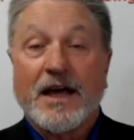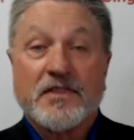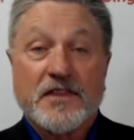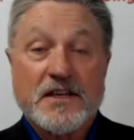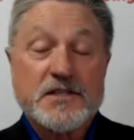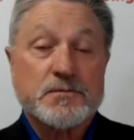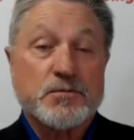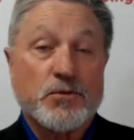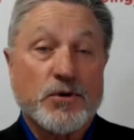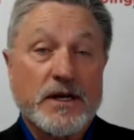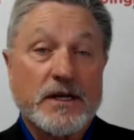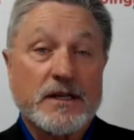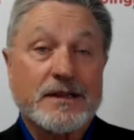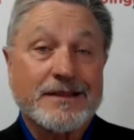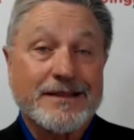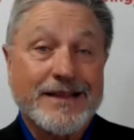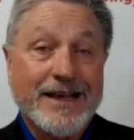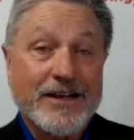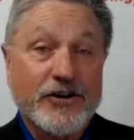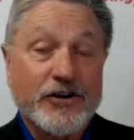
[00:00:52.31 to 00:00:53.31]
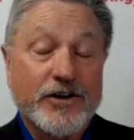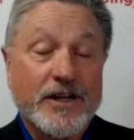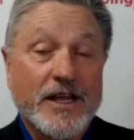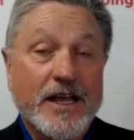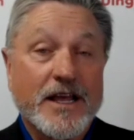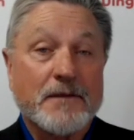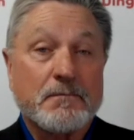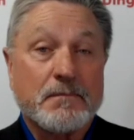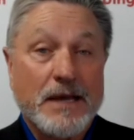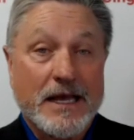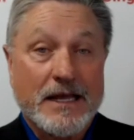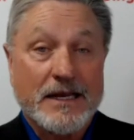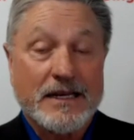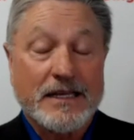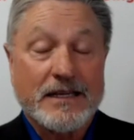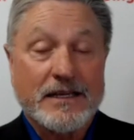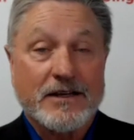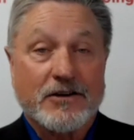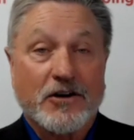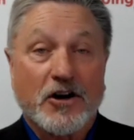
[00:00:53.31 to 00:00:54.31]
At this point, Leonard and
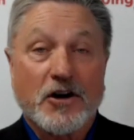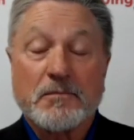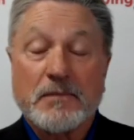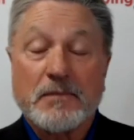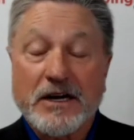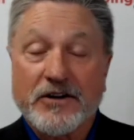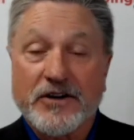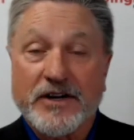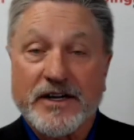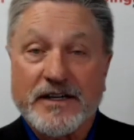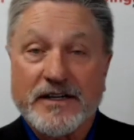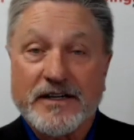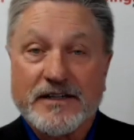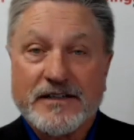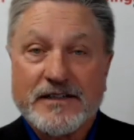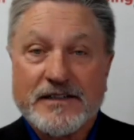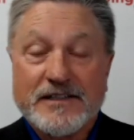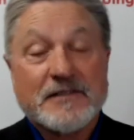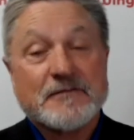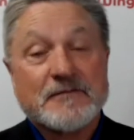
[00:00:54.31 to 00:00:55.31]
Penny are married.